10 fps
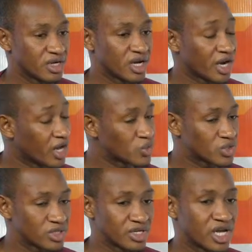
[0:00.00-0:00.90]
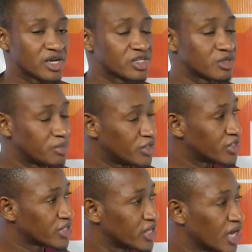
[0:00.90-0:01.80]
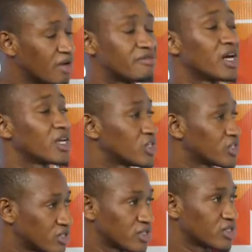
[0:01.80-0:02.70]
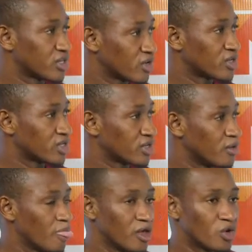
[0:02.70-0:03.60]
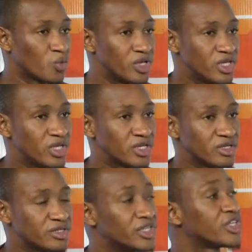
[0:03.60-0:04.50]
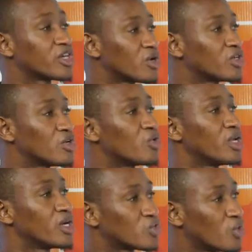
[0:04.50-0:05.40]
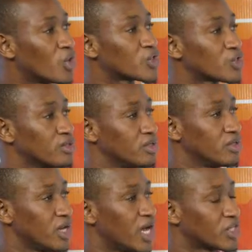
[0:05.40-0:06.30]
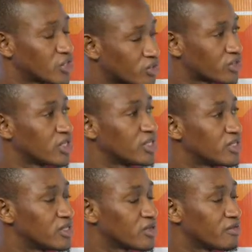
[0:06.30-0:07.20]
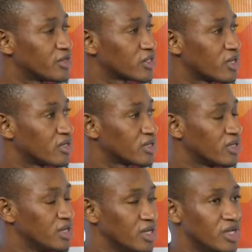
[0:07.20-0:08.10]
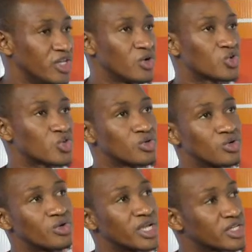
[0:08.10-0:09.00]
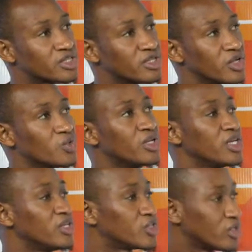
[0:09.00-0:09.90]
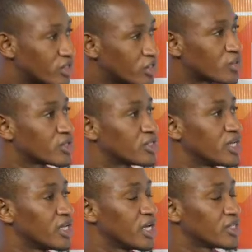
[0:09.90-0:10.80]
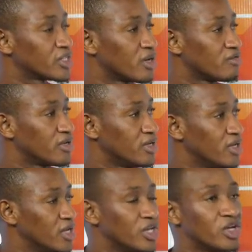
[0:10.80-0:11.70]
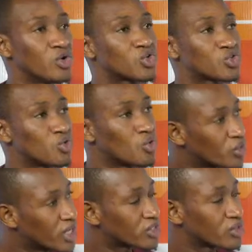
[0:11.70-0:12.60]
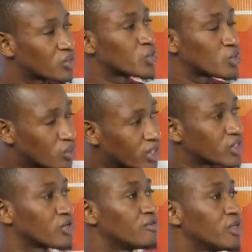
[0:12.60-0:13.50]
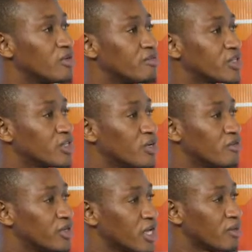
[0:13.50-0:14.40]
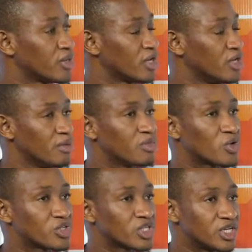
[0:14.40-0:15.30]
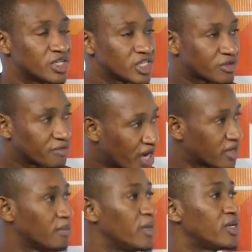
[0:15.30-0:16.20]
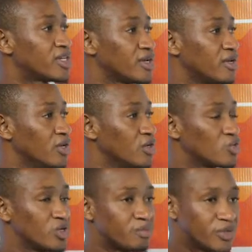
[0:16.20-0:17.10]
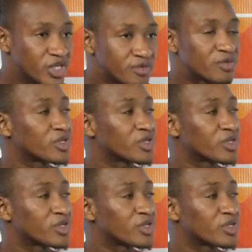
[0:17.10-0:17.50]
announced, there is peace and there is security. The security owe that to us as citizens of this country. They also owe that to the institutions that they are serving. They also owe that to students of the University of the Gambia, because it is fundamental to the peaceful